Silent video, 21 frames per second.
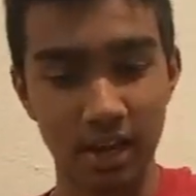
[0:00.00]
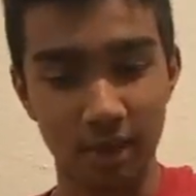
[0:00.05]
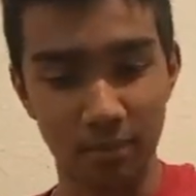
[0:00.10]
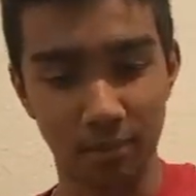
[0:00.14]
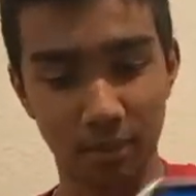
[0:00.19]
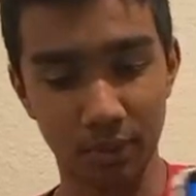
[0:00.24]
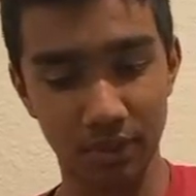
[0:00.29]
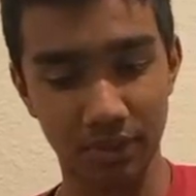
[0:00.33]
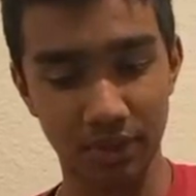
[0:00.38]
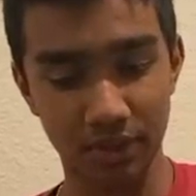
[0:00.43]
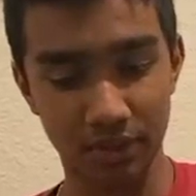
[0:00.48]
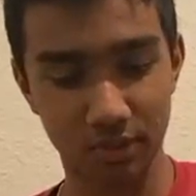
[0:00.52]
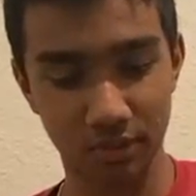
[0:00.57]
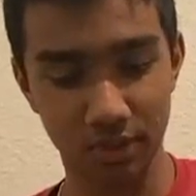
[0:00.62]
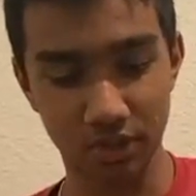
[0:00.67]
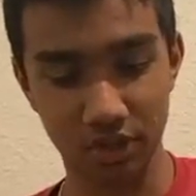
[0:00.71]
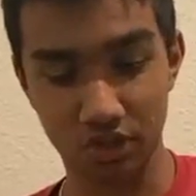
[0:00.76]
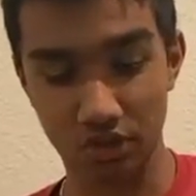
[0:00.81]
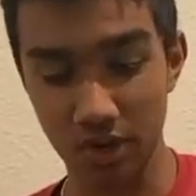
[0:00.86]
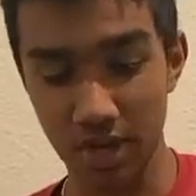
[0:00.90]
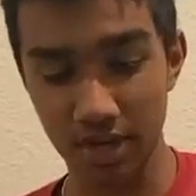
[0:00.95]
put this one
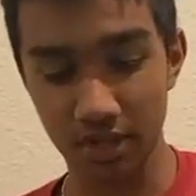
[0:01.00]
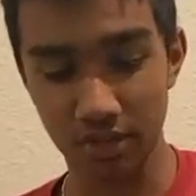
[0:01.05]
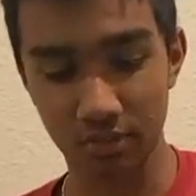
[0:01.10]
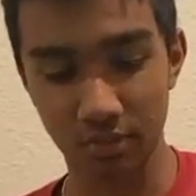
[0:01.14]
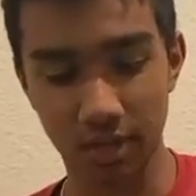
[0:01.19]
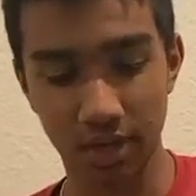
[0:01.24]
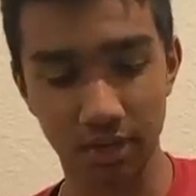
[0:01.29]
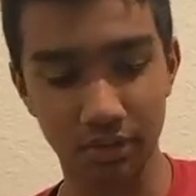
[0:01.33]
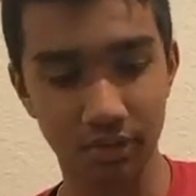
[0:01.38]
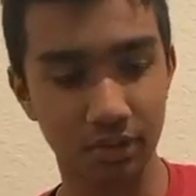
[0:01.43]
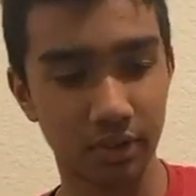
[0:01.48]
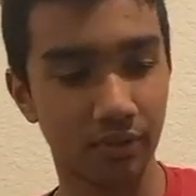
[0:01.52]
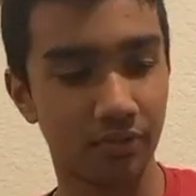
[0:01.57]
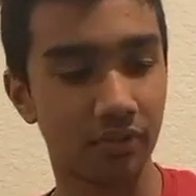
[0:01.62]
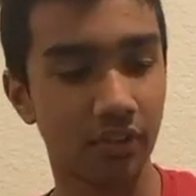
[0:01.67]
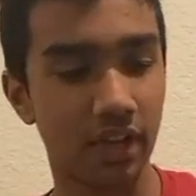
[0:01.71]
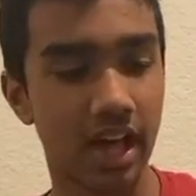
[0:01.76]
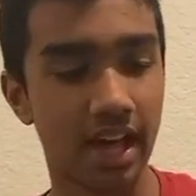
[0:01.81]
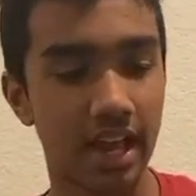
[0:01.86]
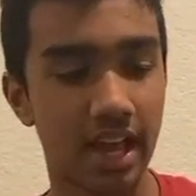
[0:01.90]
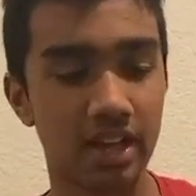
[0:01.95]
straight as well, do the
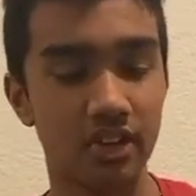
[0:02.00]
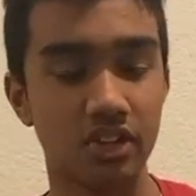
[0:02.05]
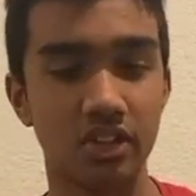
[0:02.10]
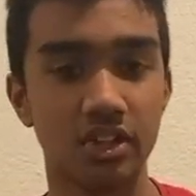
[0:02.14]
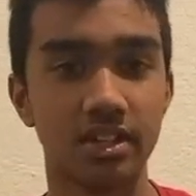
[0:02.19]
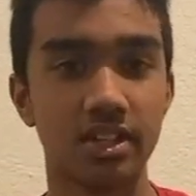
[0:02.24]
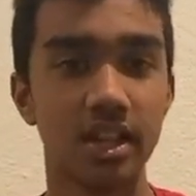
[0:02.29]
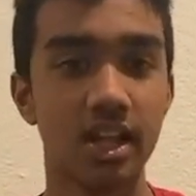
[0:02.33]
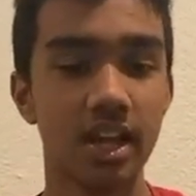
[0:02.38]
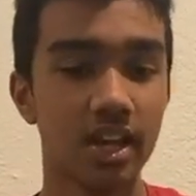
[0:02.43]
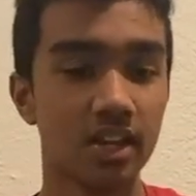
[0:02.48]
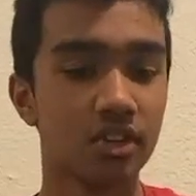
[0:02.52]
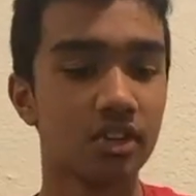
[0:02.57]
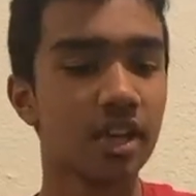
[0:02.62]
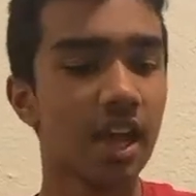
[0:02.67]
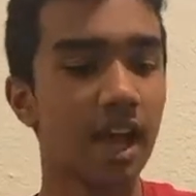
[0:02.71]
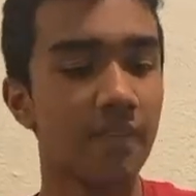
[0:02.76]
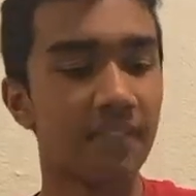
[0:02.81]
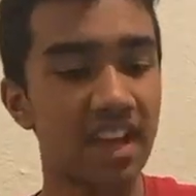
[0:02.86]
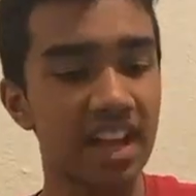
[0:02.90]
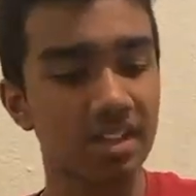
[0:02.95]
flat edges. So
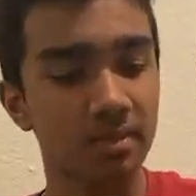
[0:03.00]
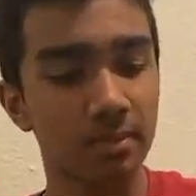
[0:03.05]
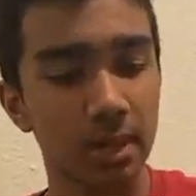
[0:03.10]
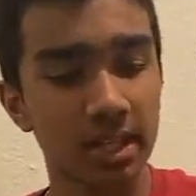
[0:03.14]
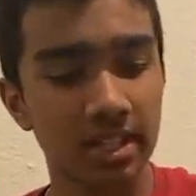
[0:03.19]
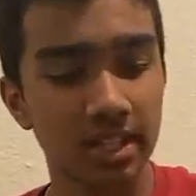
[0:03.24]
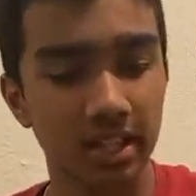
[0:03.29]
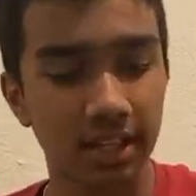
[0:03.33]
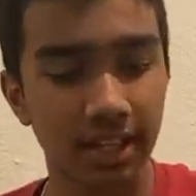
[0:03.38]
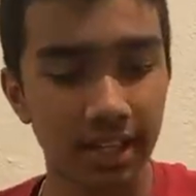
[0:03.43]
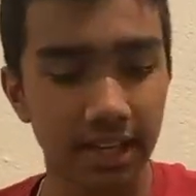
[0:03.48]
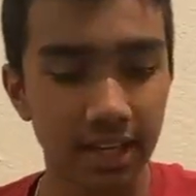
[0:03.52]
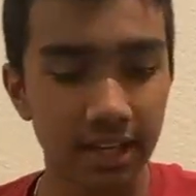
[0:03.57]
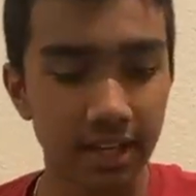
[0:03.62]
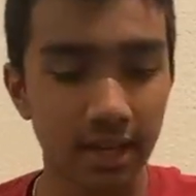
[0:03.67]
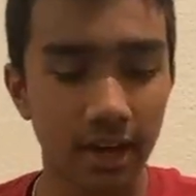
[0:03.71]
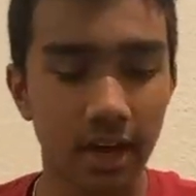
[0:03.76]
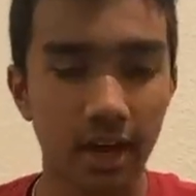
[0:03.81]
yeah, that's basically it.